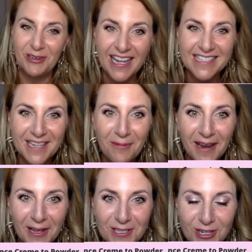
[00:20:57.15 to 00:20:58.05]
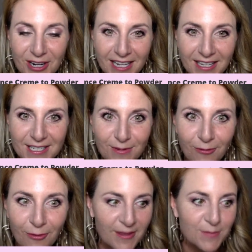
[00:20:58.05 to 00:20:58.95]
Has anybody else tried endless
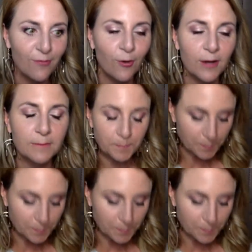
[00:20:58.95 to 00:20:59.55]
performance before?